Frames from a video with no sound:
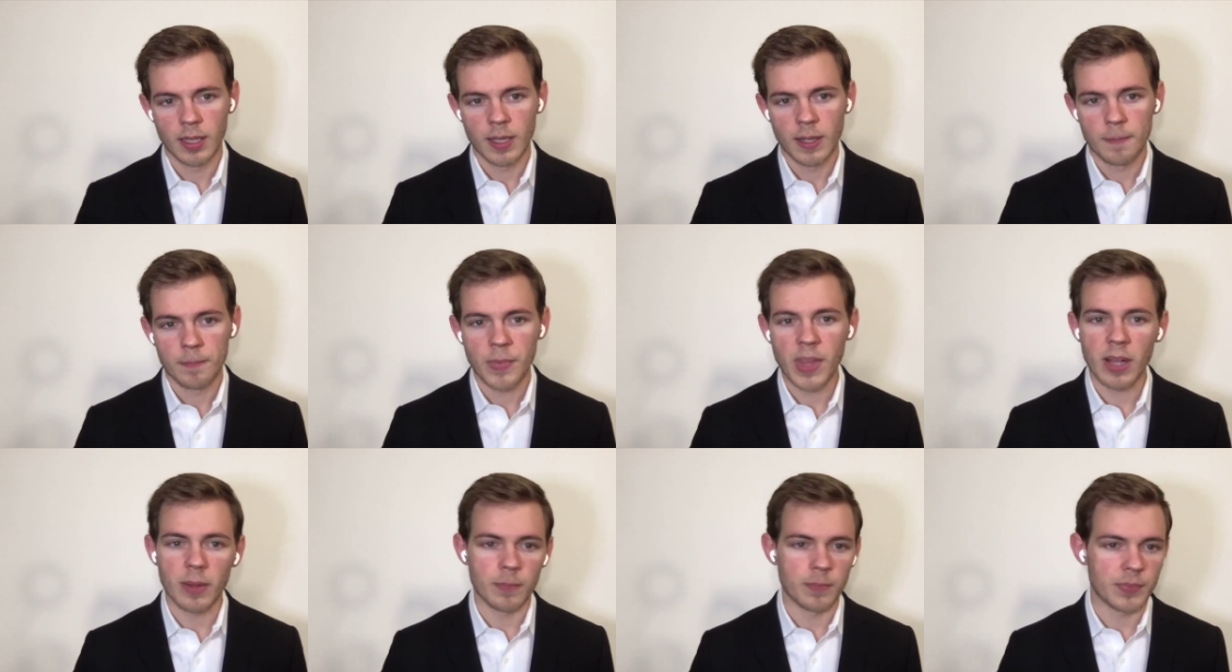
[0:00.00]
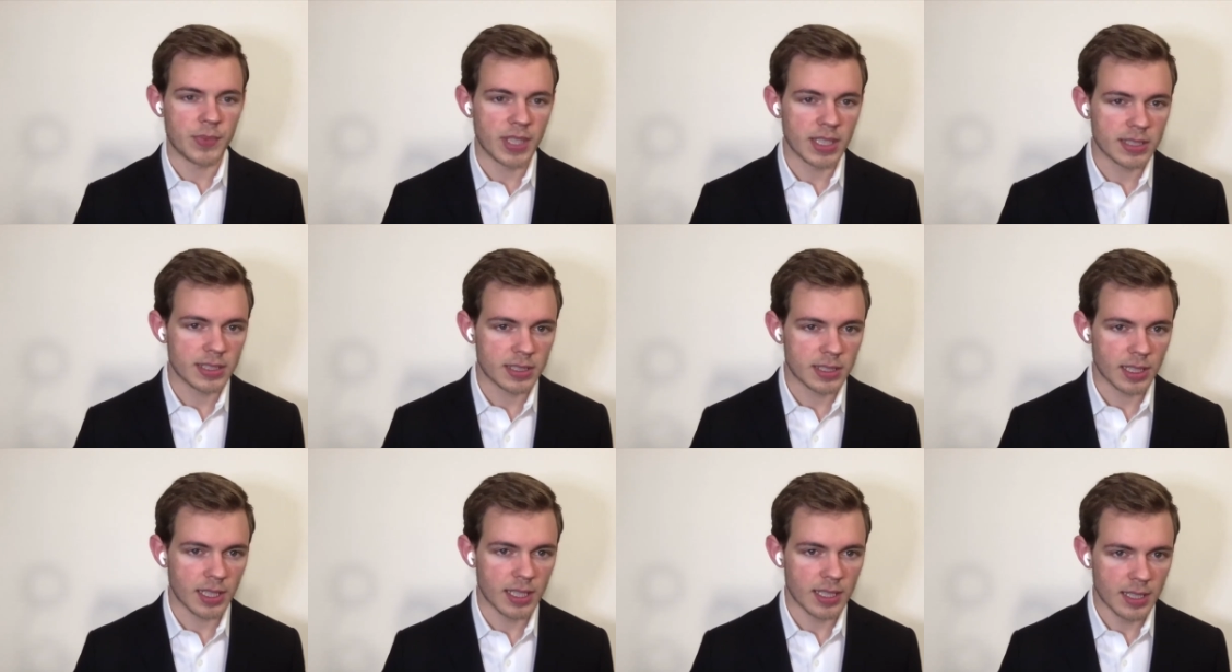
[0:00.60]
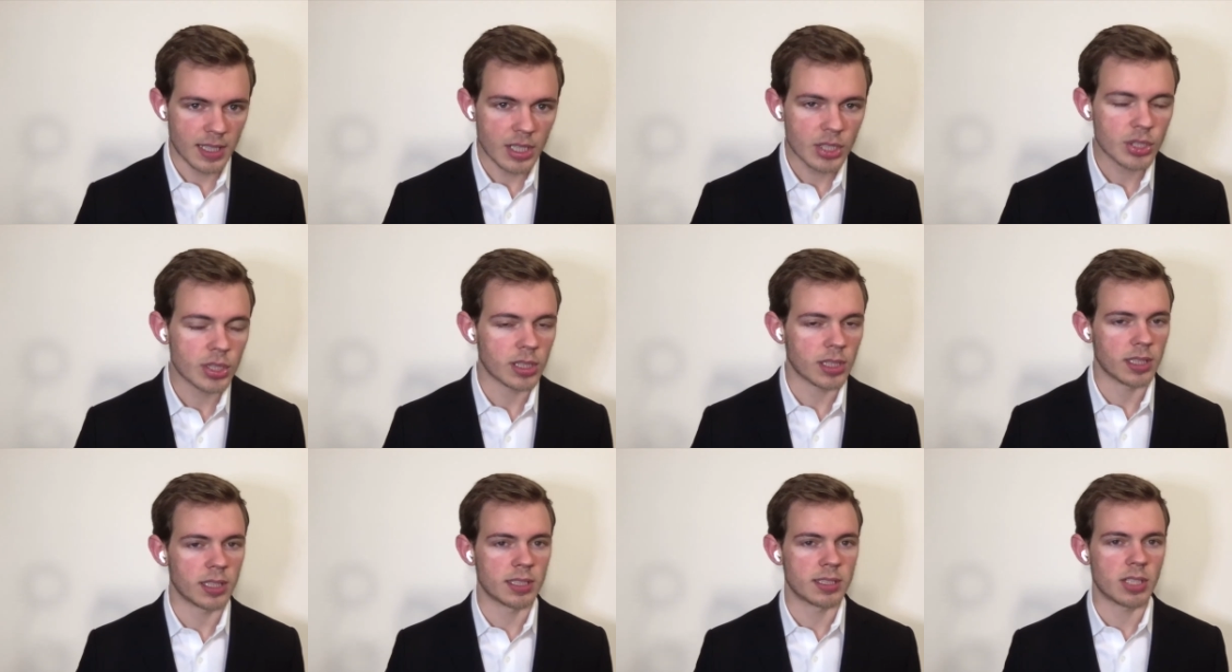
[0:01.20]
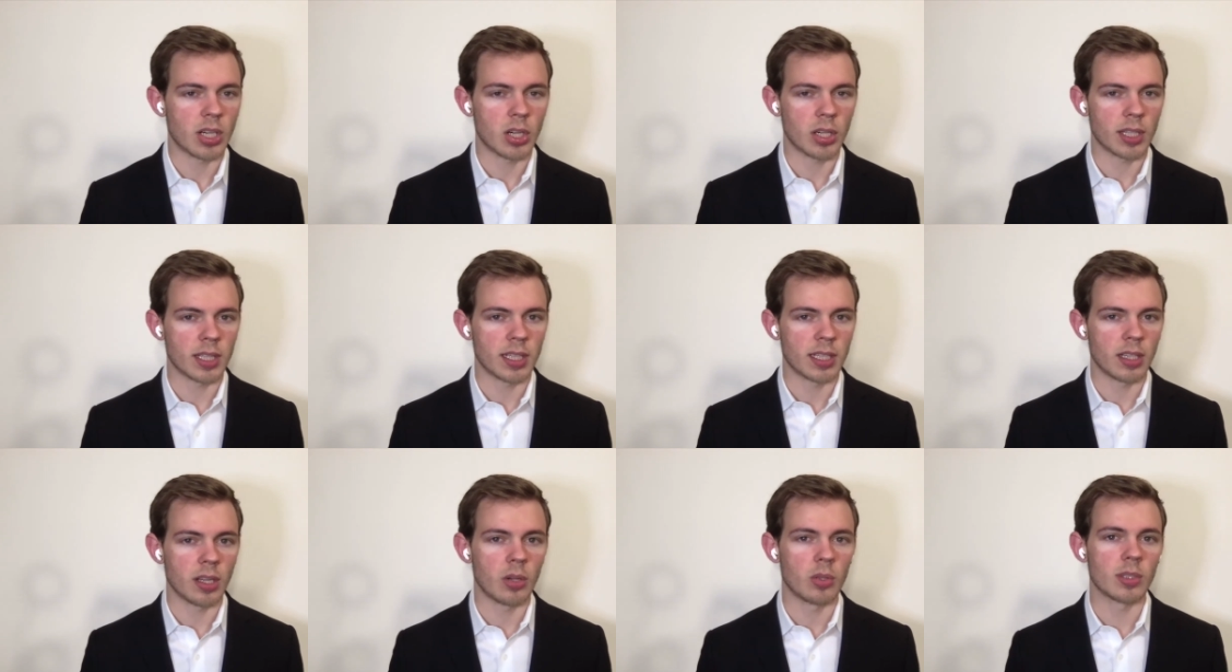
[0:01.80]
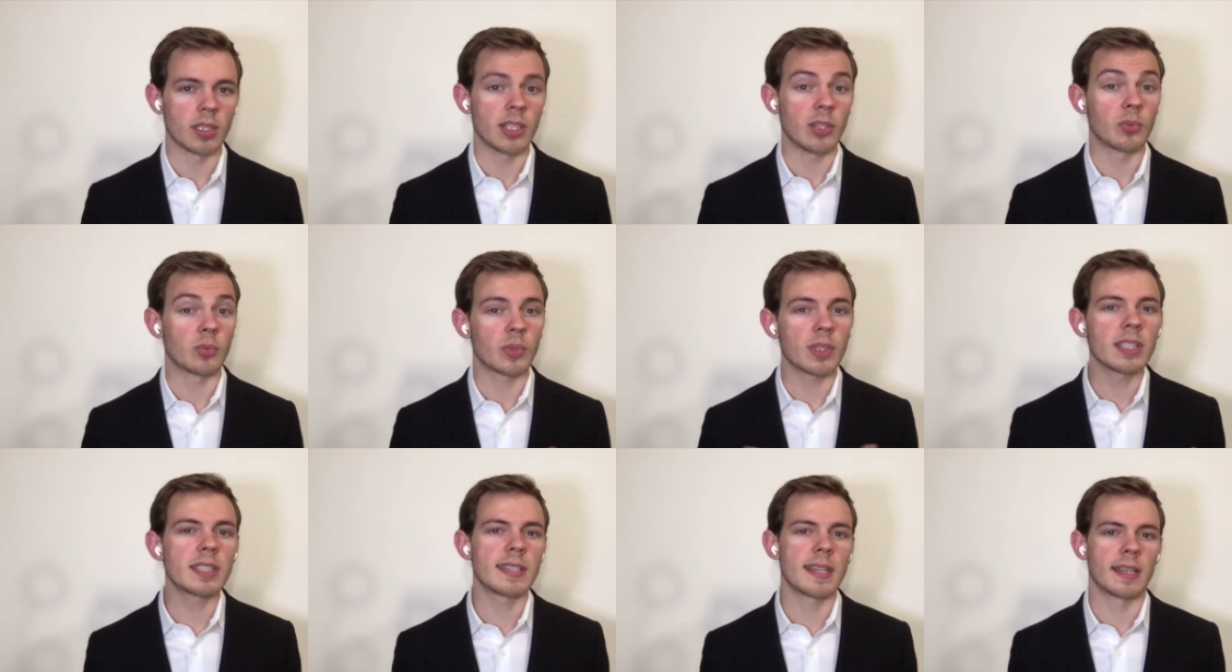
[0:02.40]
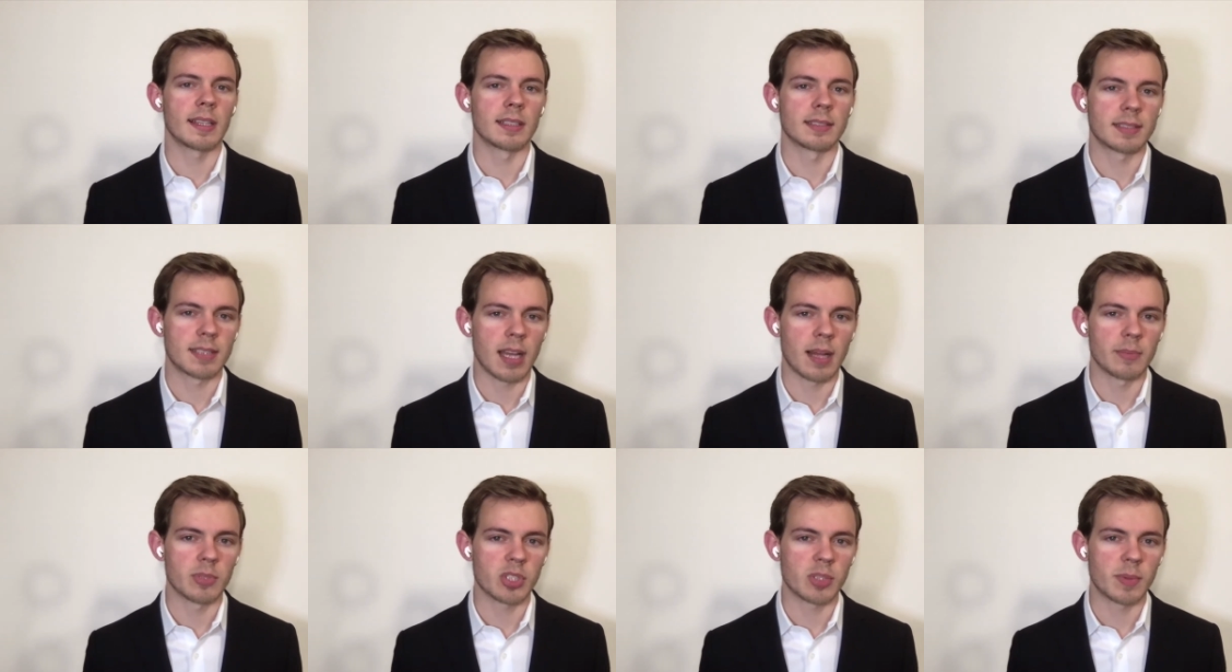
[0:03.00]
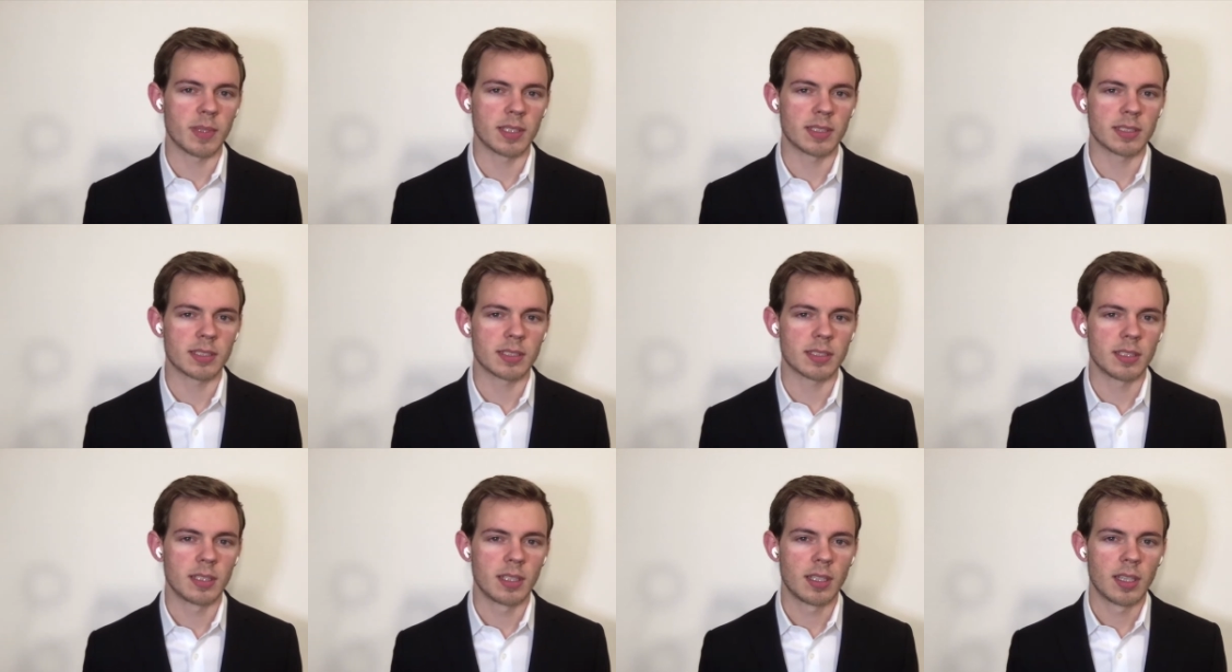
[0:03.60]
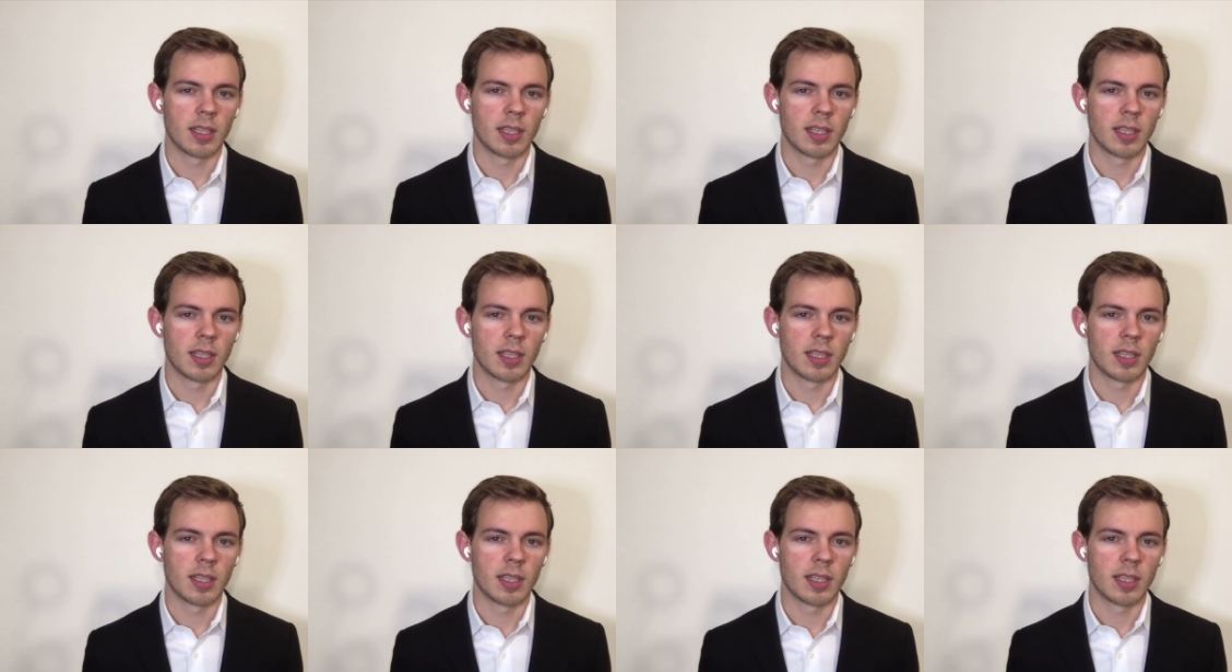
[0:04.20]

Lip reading: Now, this initially targeted only retail establishments,